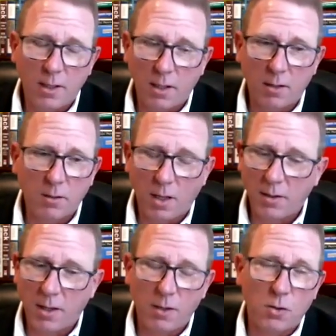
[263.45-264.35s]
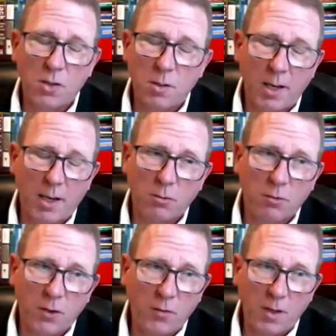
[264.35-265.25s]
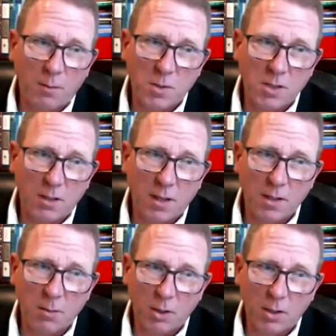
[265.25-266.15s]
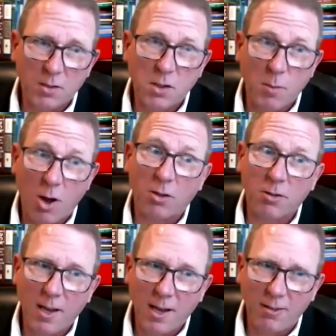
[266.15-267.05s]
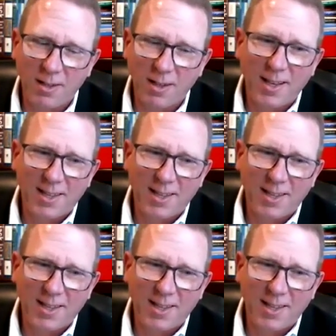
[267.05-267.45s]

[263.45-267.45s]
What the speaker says: You know, I think it used to be 150. I'm seeing that number get smaller now.